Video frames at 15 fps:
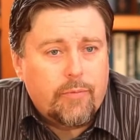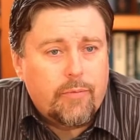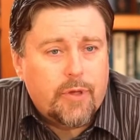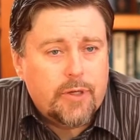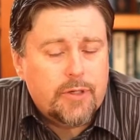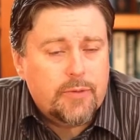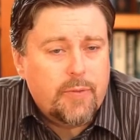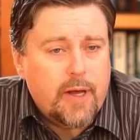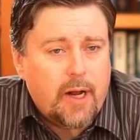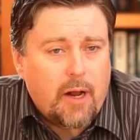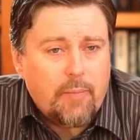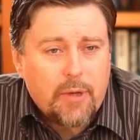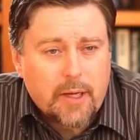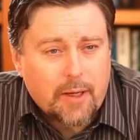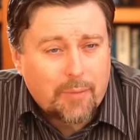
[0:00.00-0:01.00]
This may
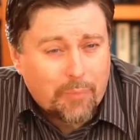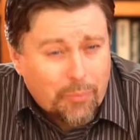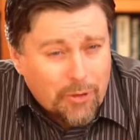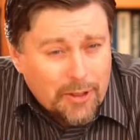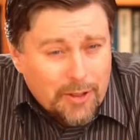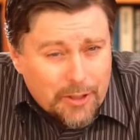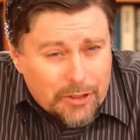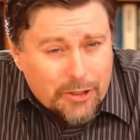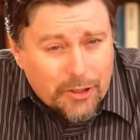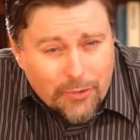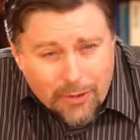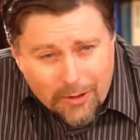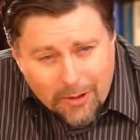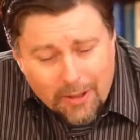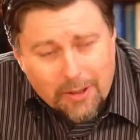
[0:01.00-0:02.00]
not be completely
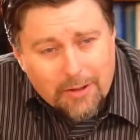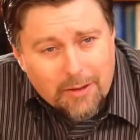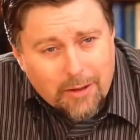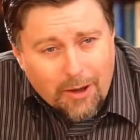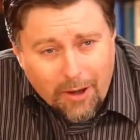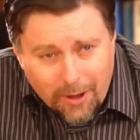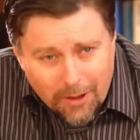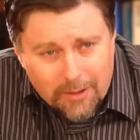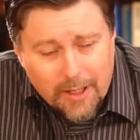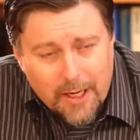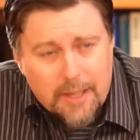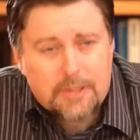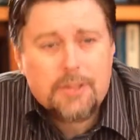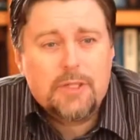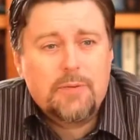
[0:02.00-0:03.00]
true in all
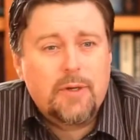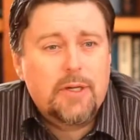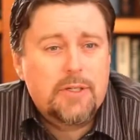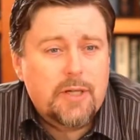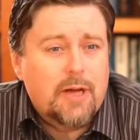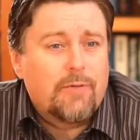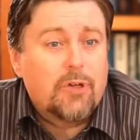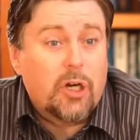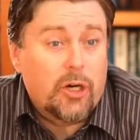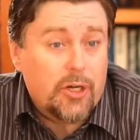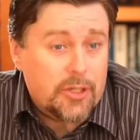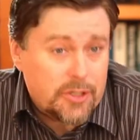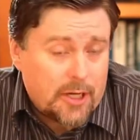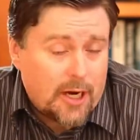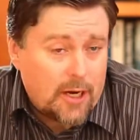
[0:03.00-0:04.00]
cases, but it's definitely our
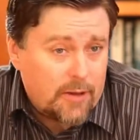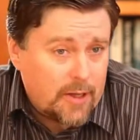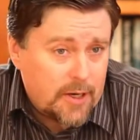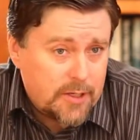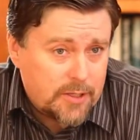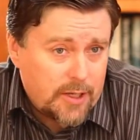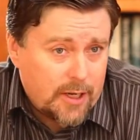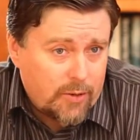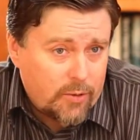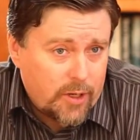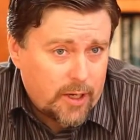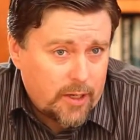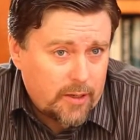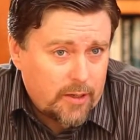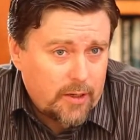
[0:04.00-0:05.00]
desire that it's that
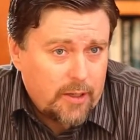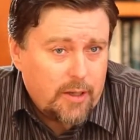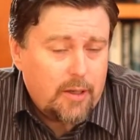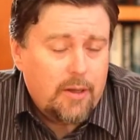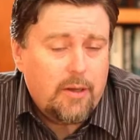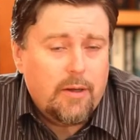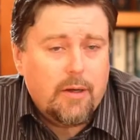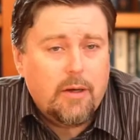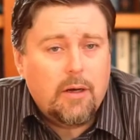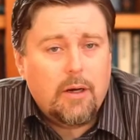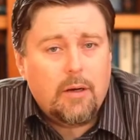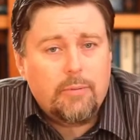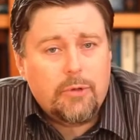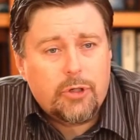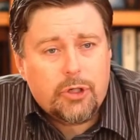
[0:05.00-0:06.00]
way.
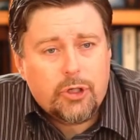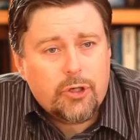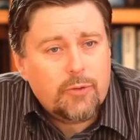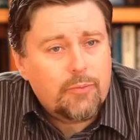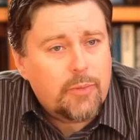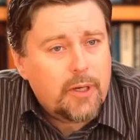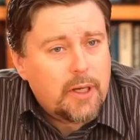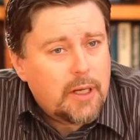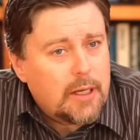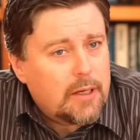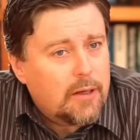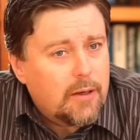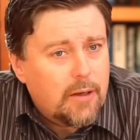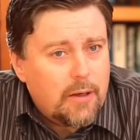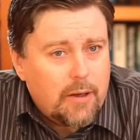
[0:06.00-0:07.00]
You shouldn't
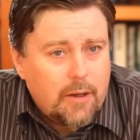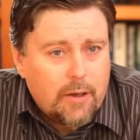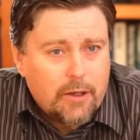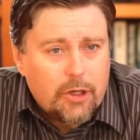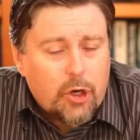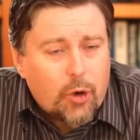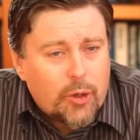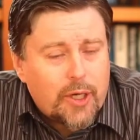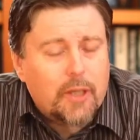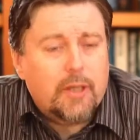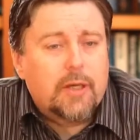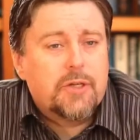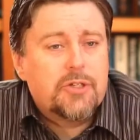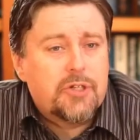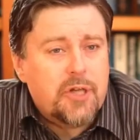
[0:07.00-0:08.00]
be
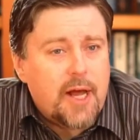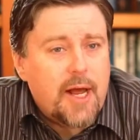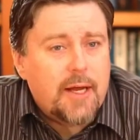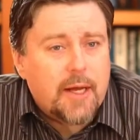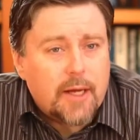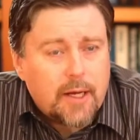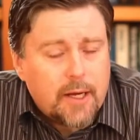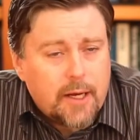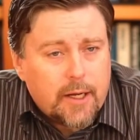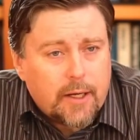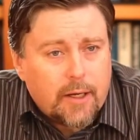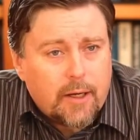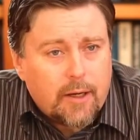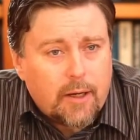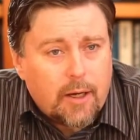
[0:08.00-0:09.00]
killing a snake and
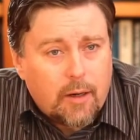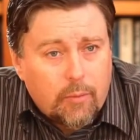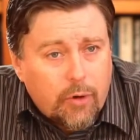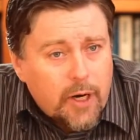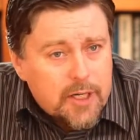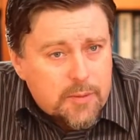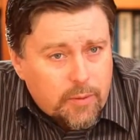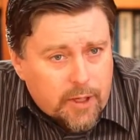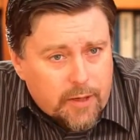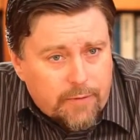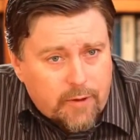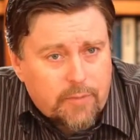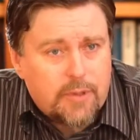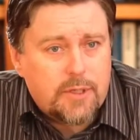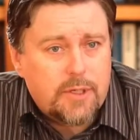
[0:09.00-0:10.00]
getting a breastplate
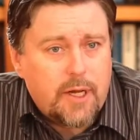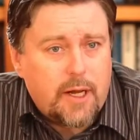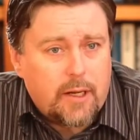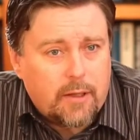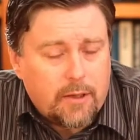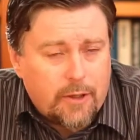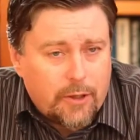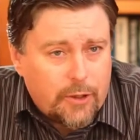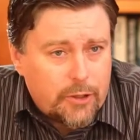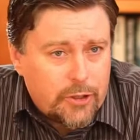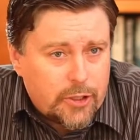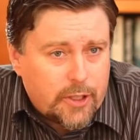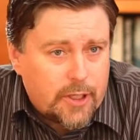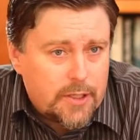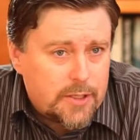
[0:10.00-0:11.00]
from the snake. You
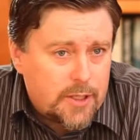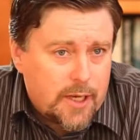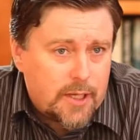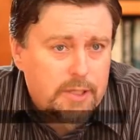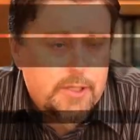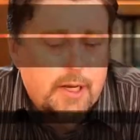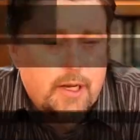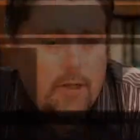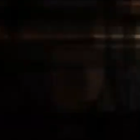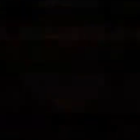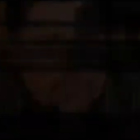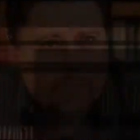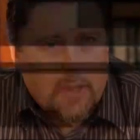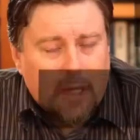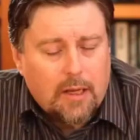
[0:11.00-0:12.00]
should get snake scales
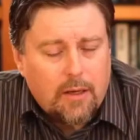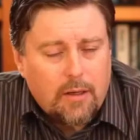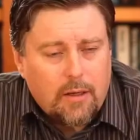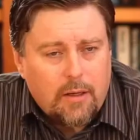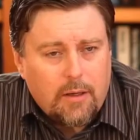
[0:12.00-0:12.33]
or something.